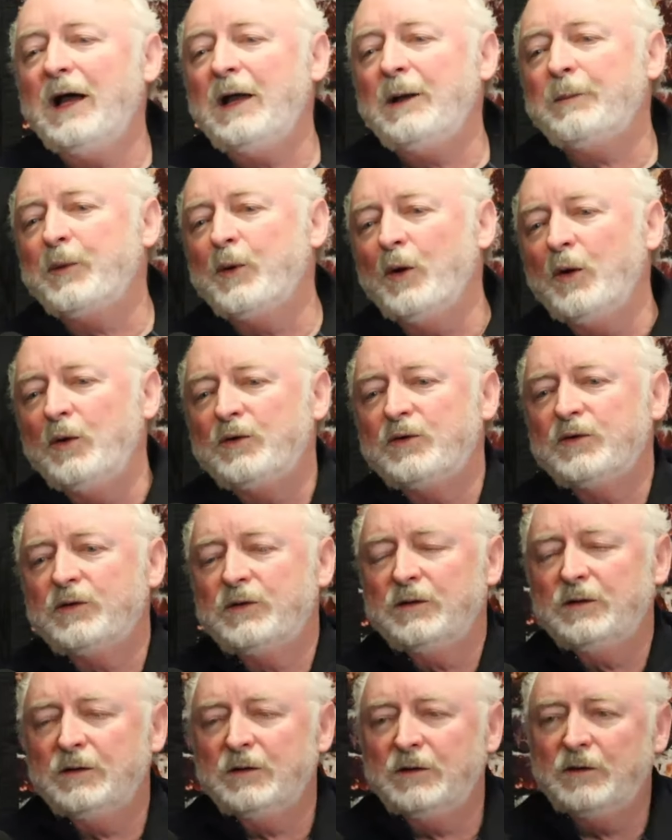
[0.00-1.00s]

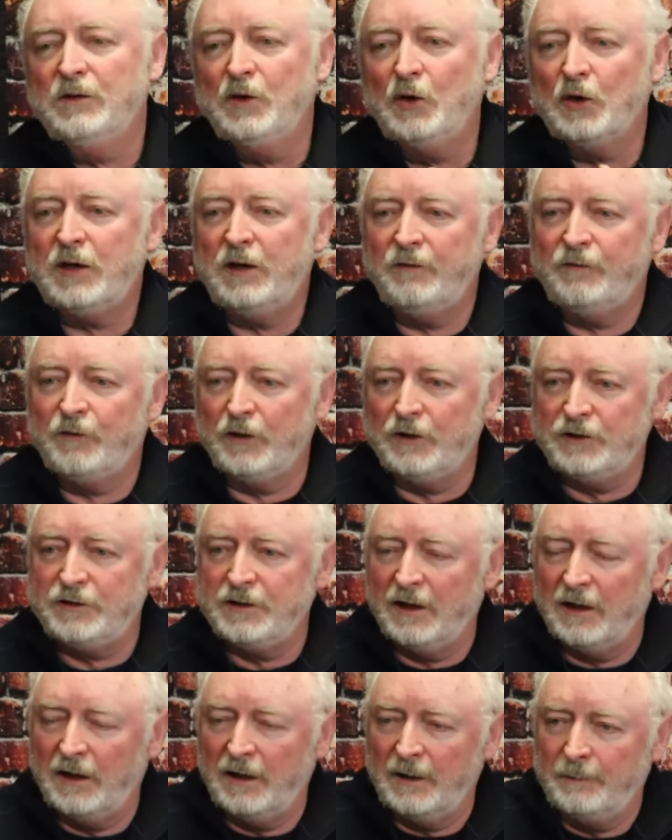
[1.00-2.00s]
approach, looking for a
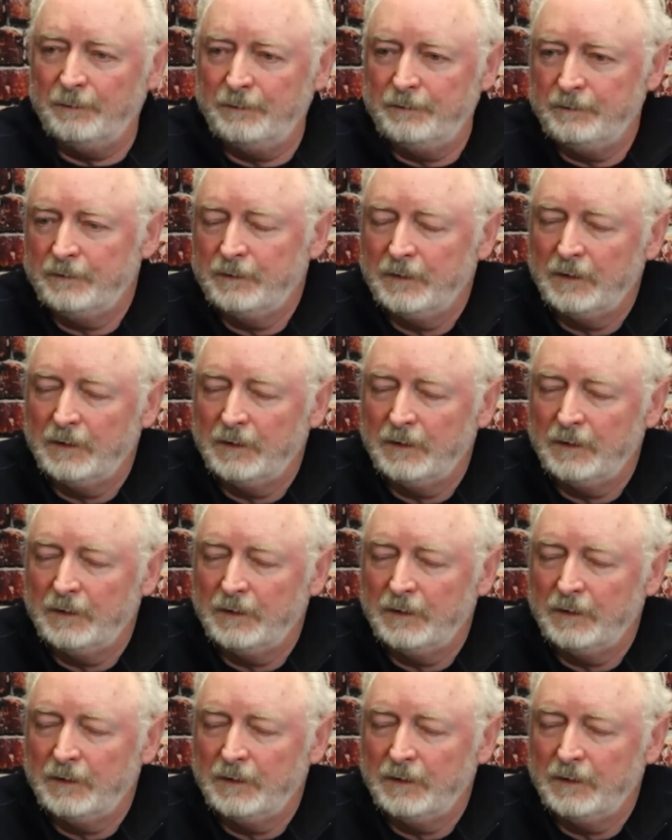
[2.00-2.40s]
job,